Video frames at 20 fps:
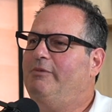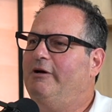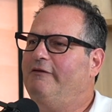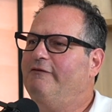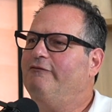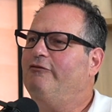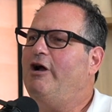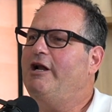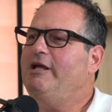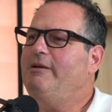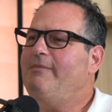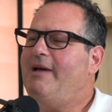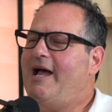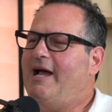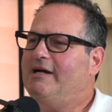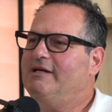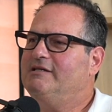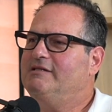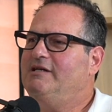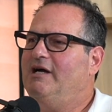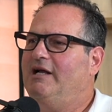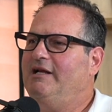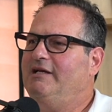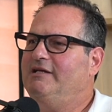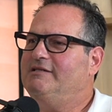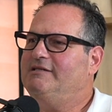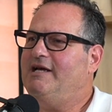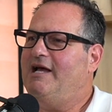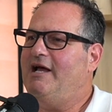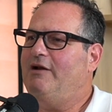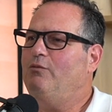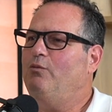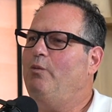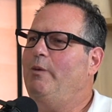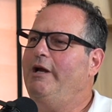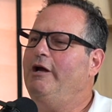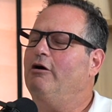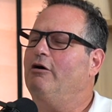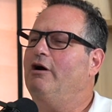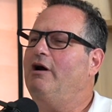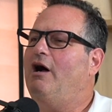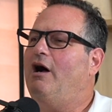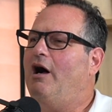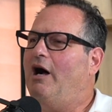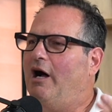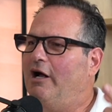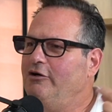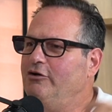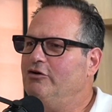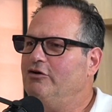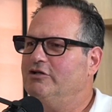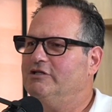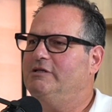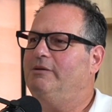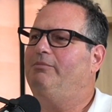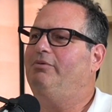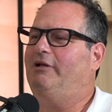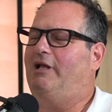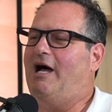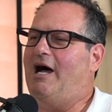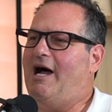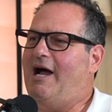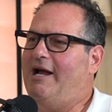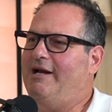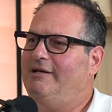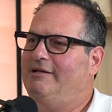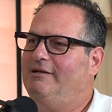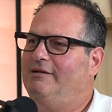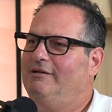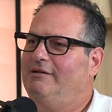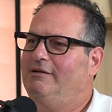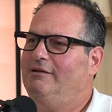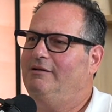but Freddie Mac's study said we are undersupplied